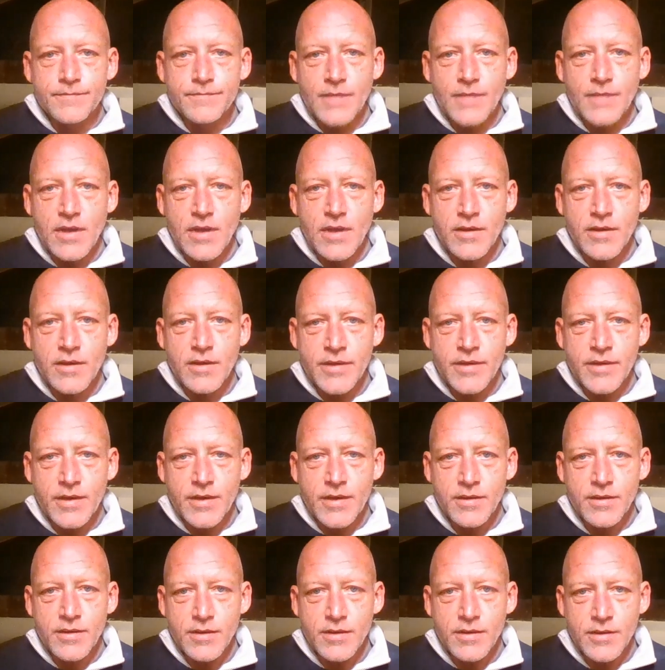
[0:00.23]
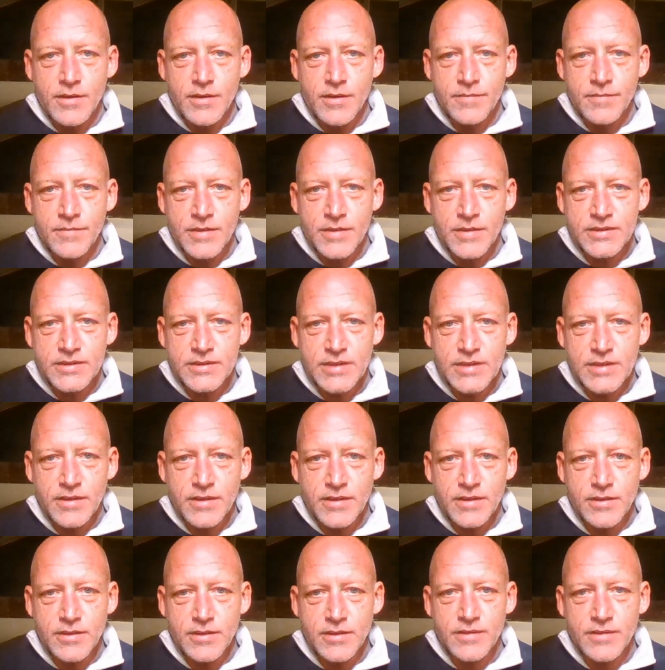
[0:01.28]
Hi there. I said in the
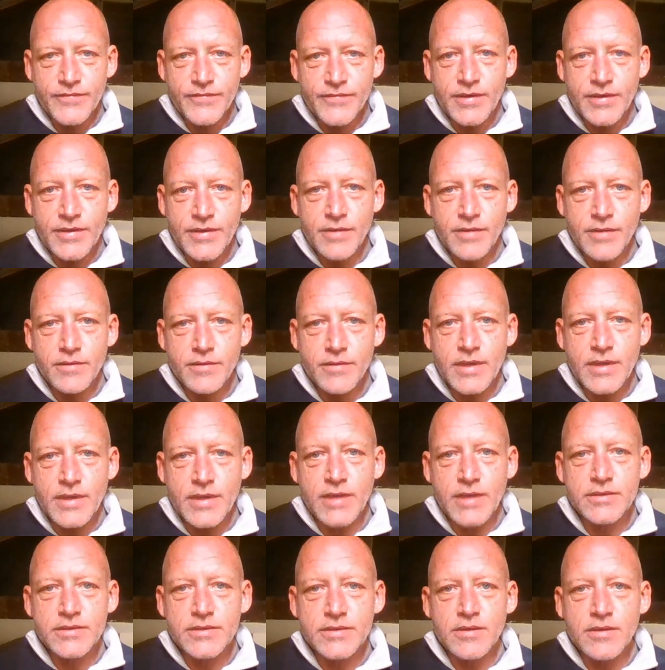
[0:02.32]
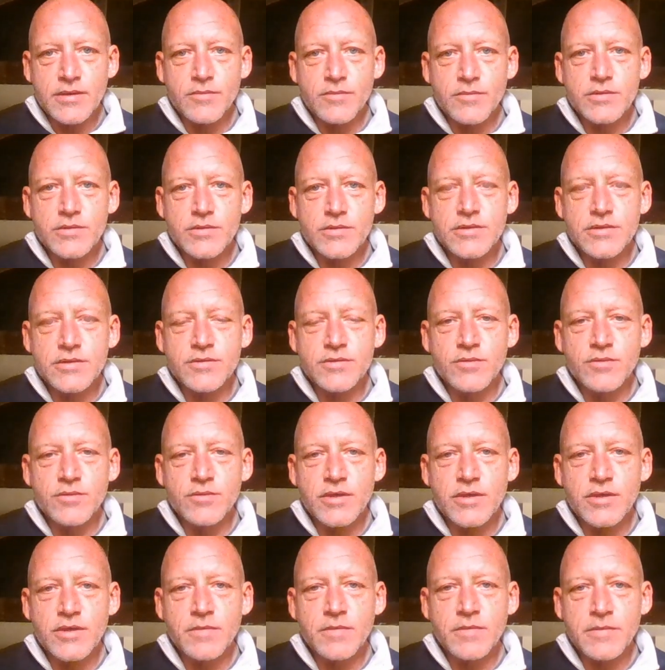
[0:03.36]
last video that I wanted to talk a
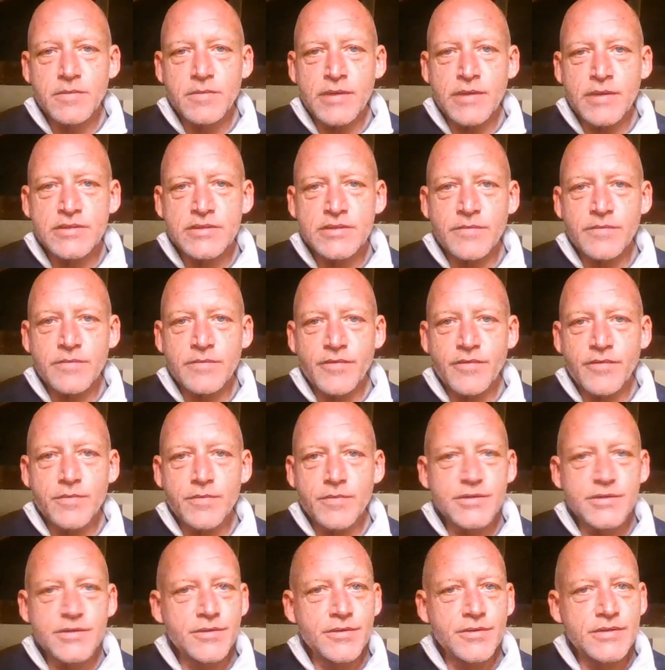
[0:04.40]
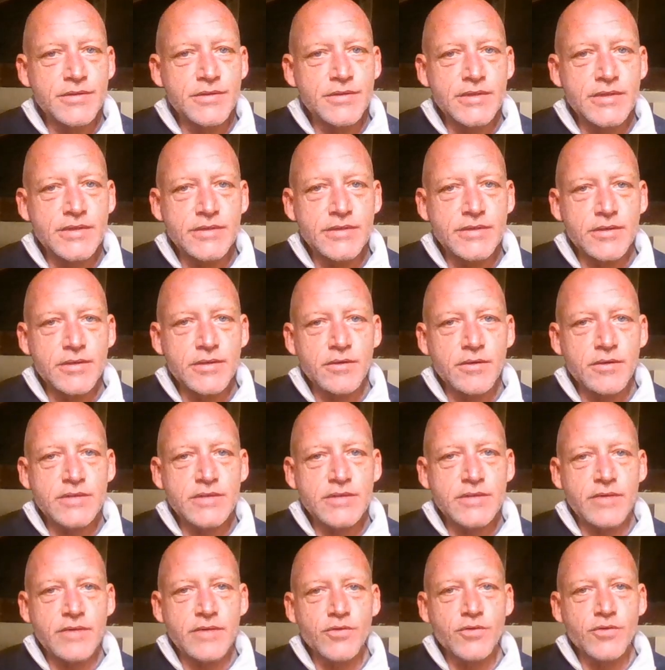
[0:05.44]
little bit about some of the opportunities that
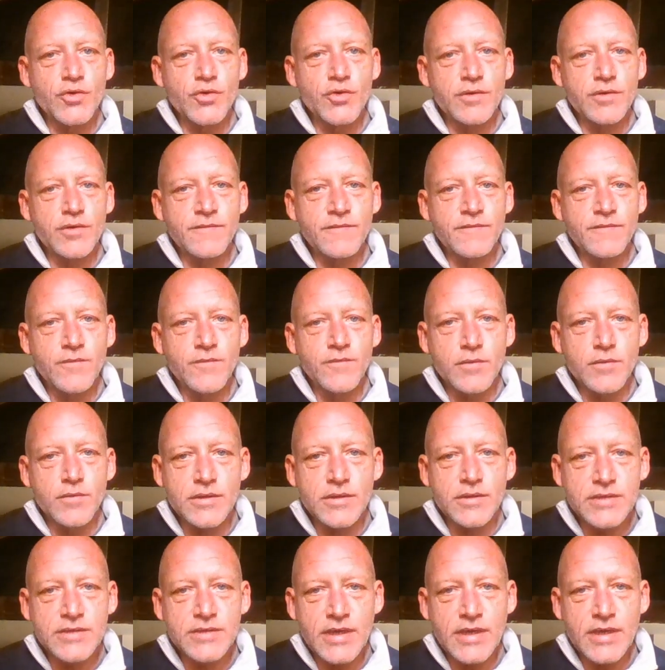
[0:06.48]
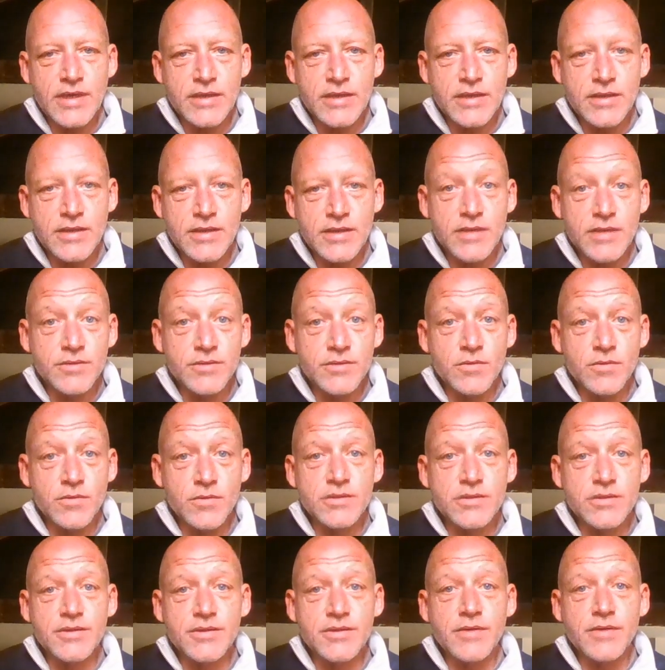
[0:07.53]
lockdown could afford us, and I do want to
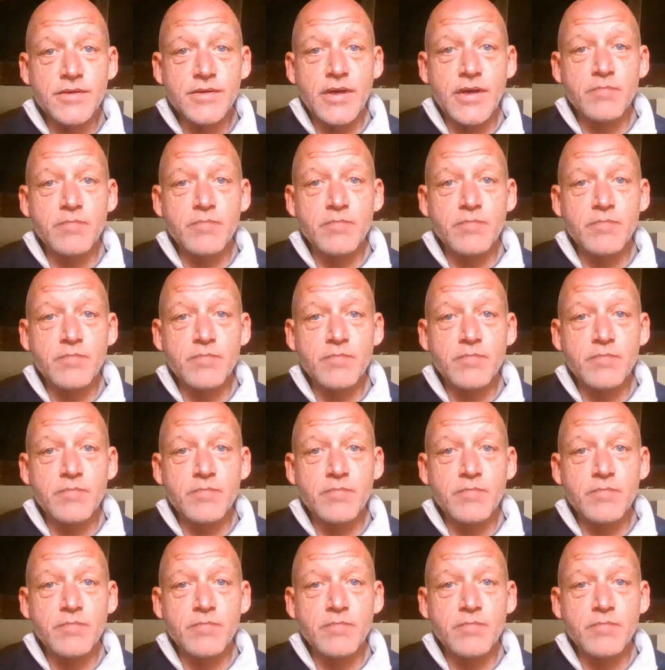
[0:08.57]
do that.